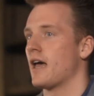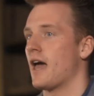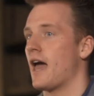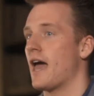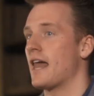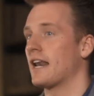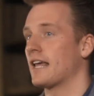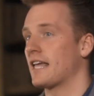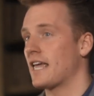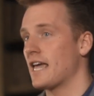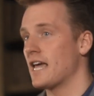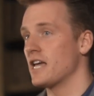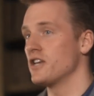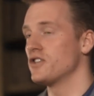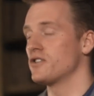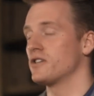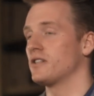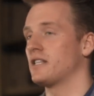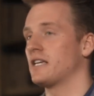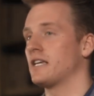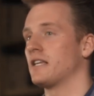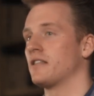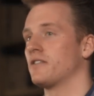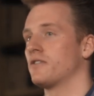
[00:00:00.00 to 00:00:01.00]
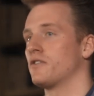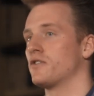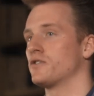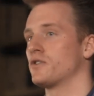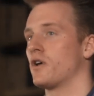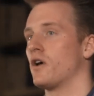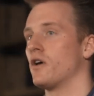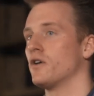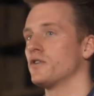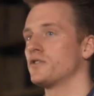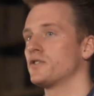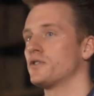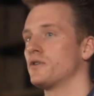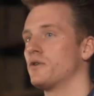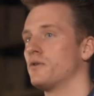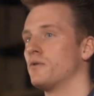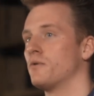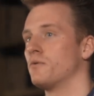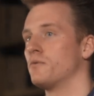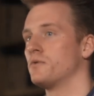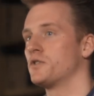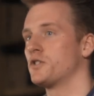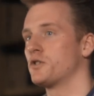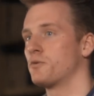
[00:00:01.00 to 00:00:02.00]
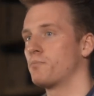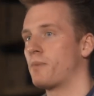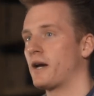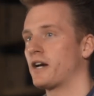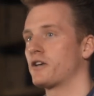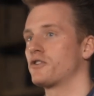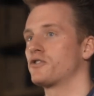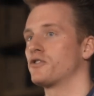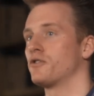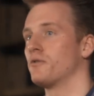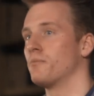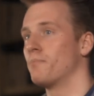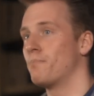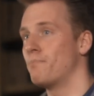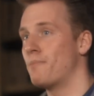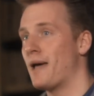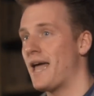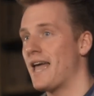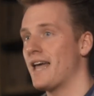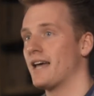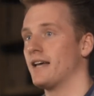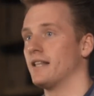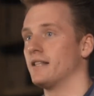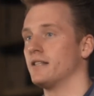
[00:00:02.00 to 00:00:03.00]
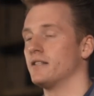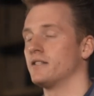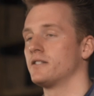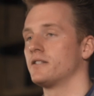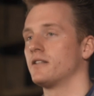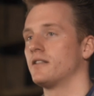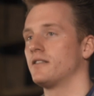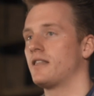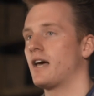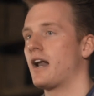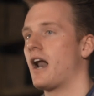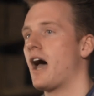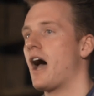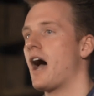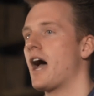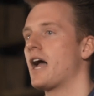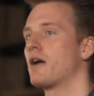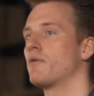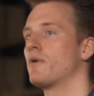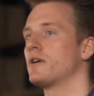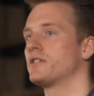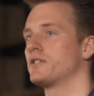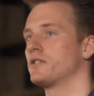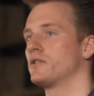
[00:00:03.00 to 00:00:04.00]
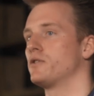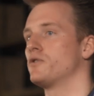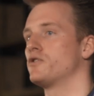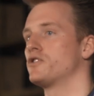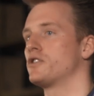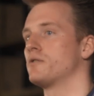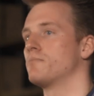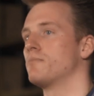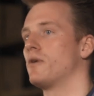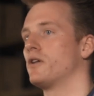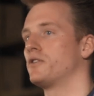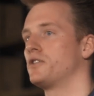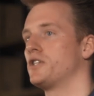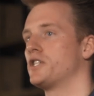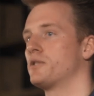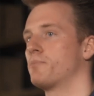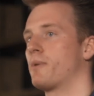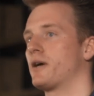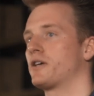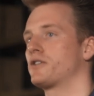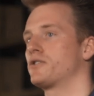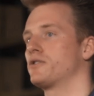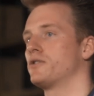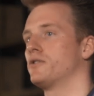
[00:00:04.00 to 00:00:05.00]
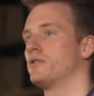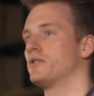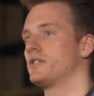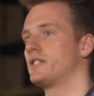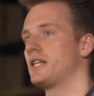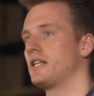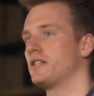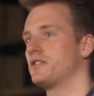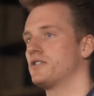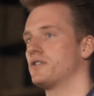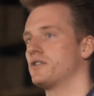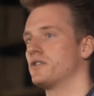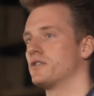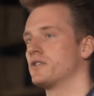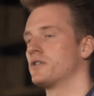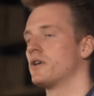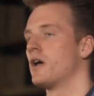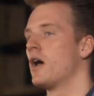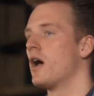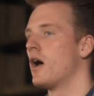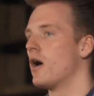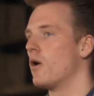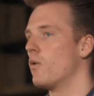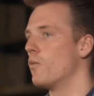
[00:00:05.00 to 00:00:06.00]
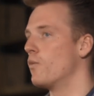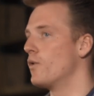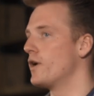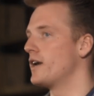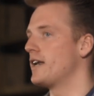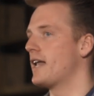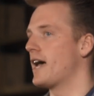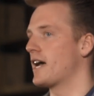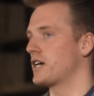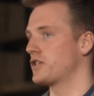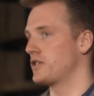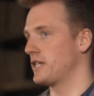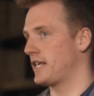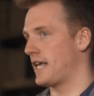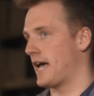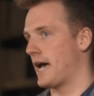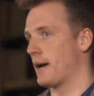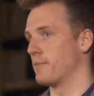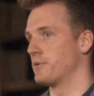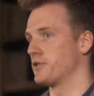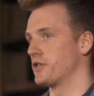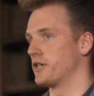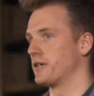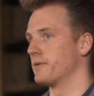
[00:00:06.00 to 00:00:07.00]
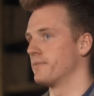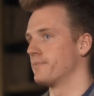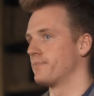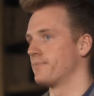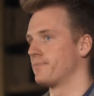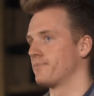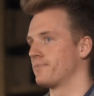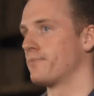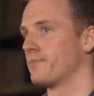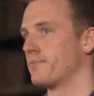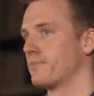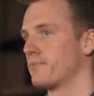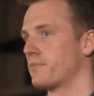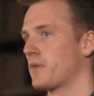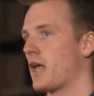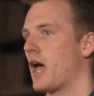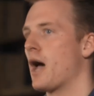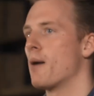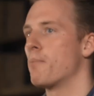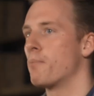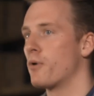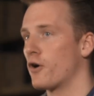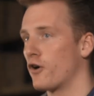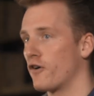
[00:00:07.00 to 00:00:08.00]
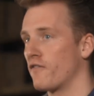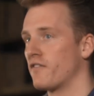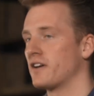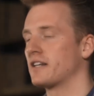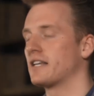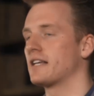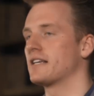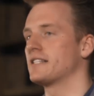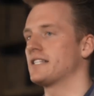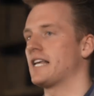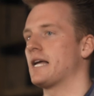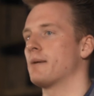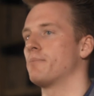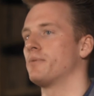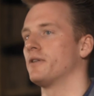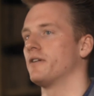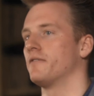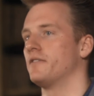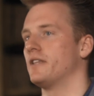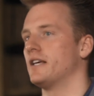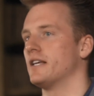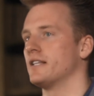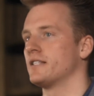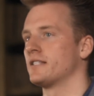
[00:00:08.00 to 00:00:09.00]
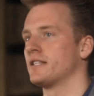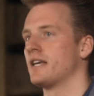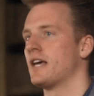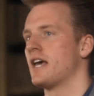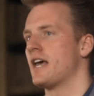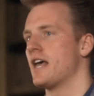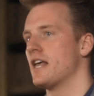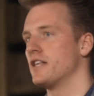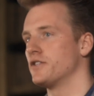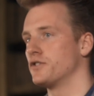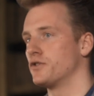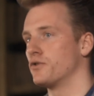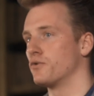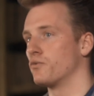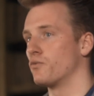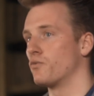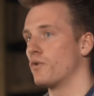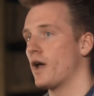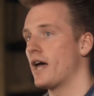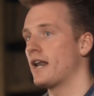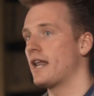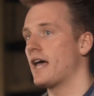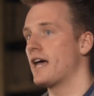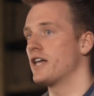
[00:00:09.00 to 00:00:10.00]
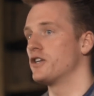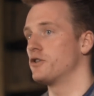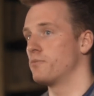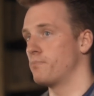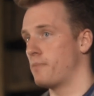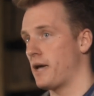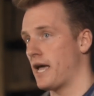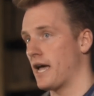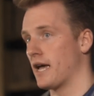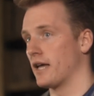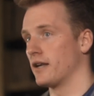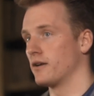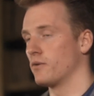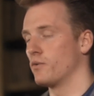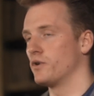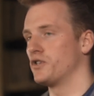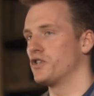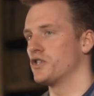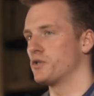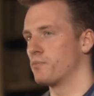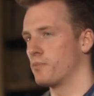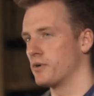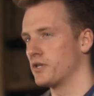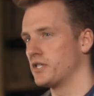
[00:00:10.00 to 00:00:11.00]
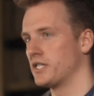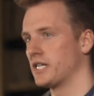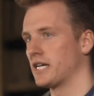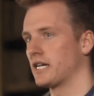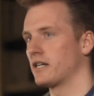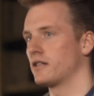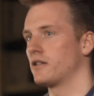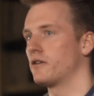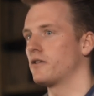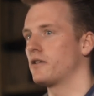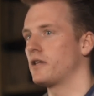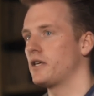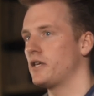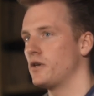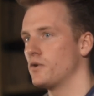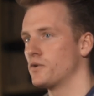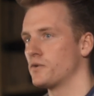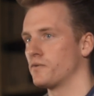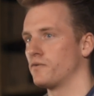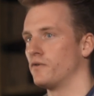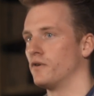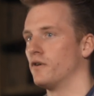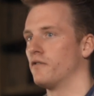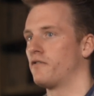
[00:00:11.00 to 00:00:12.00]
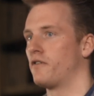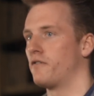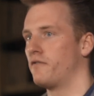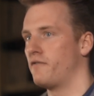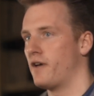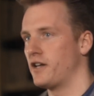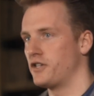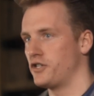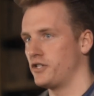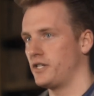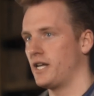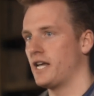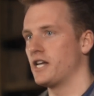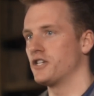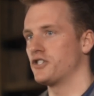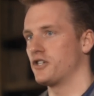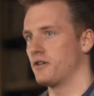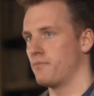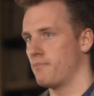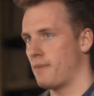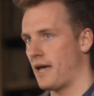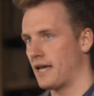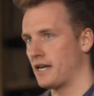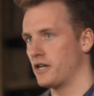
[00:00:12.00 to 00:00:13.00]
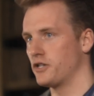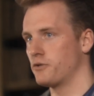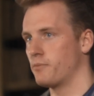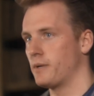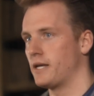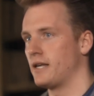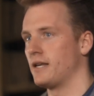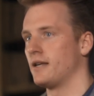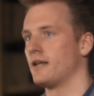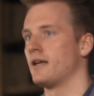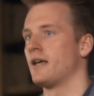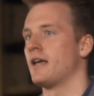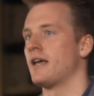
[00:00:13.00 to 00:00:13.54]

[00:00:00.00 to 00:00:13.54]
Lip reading: And occasionally, there's also spectral bands that high-resolution multispectral sensors wouldn't actually capture. A perfect example of this is the red edge band, which is particularly useful for vegetation management,